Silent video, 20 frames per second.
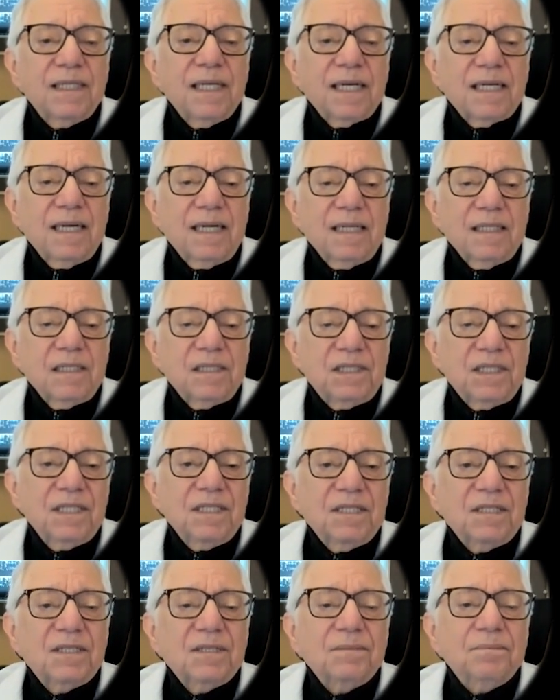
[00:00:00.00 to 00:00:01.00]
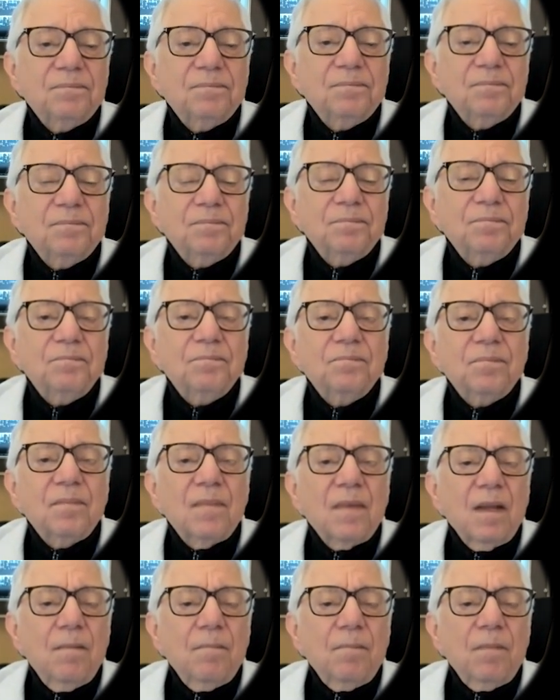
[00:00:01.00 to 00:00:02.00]
technologies,
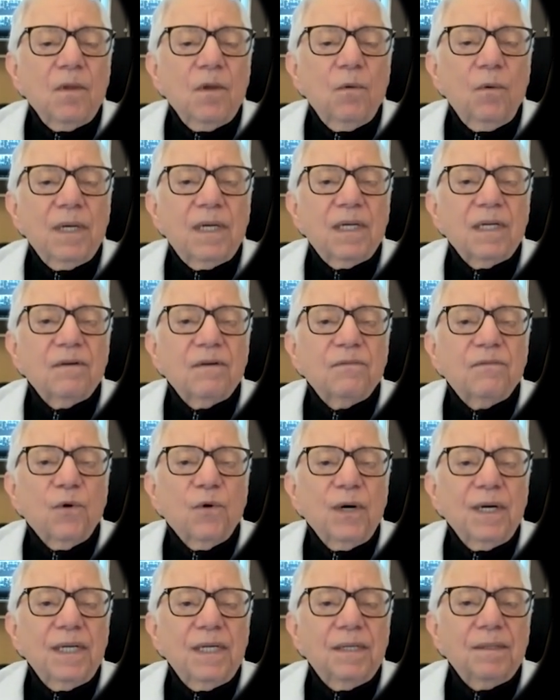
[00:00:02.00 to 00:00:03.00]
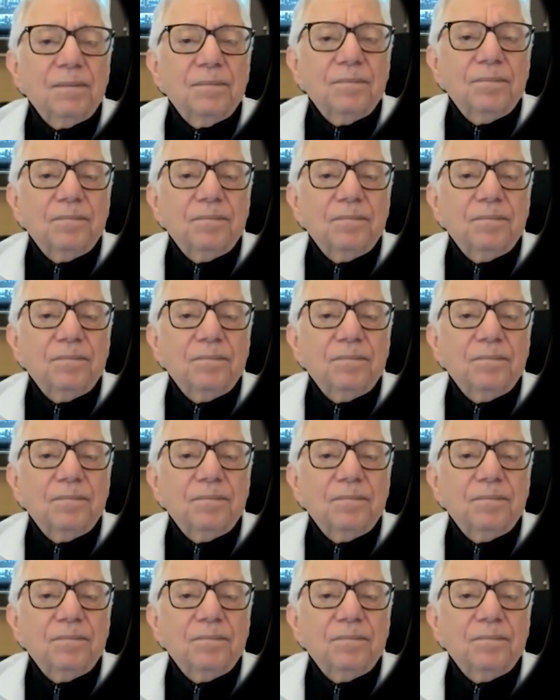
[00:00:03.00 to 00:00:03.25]
we can avoid